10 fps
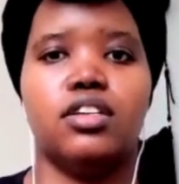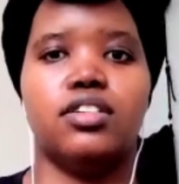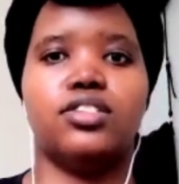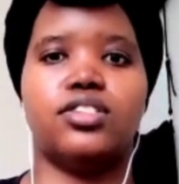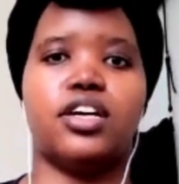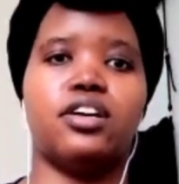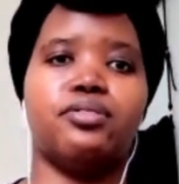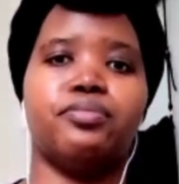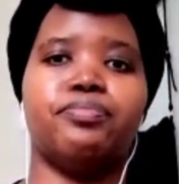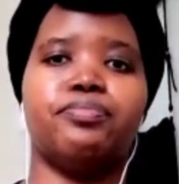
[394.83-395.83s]

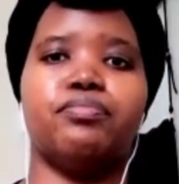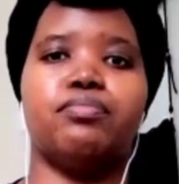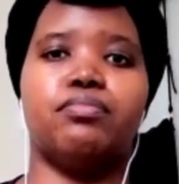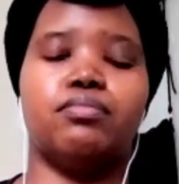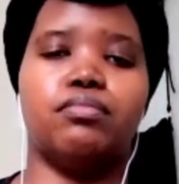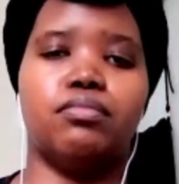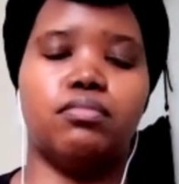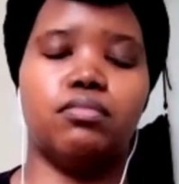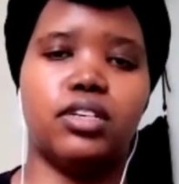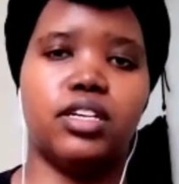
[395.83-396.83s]
So
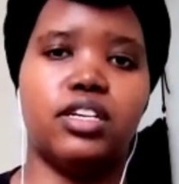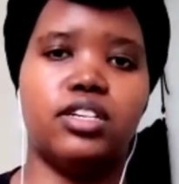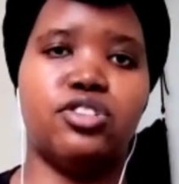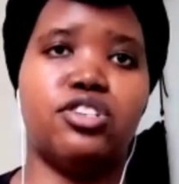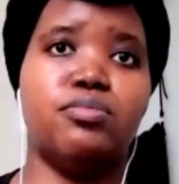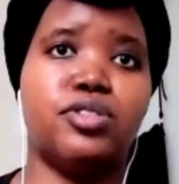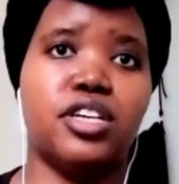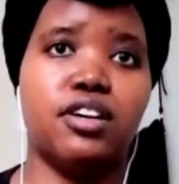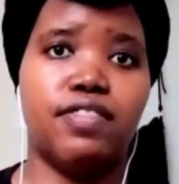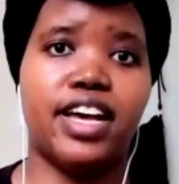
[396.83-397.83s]
in terms
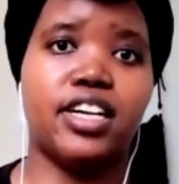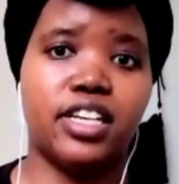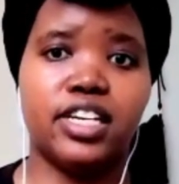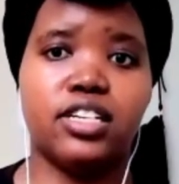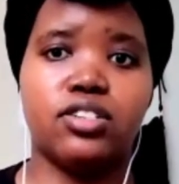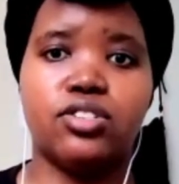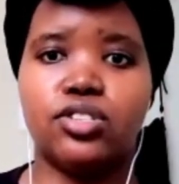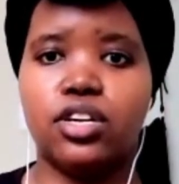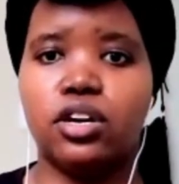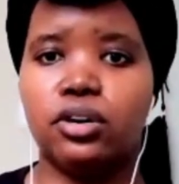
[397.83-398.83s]
of editing,
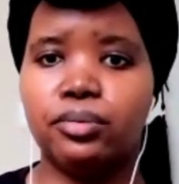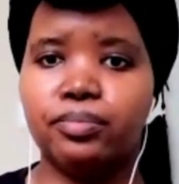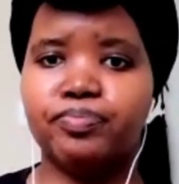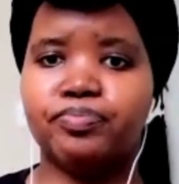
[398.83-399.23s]
so